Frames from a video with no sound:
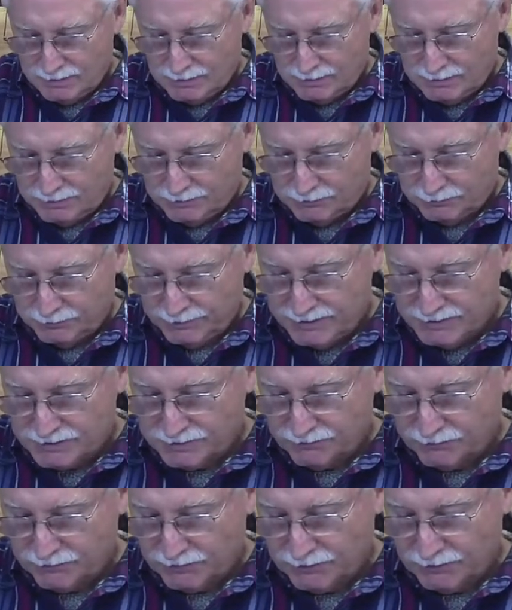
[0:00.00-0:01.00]
The reason
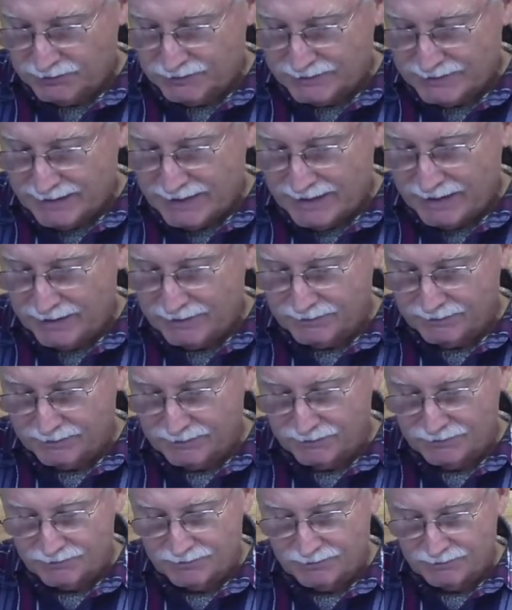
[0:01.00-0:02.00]
for her death
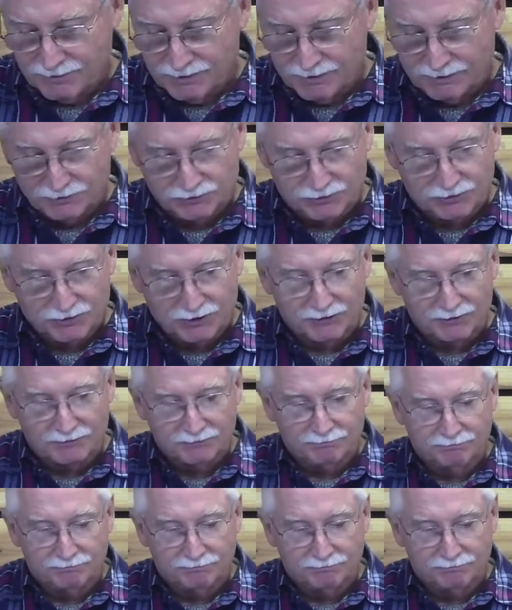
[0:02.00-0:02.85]
is uncertain,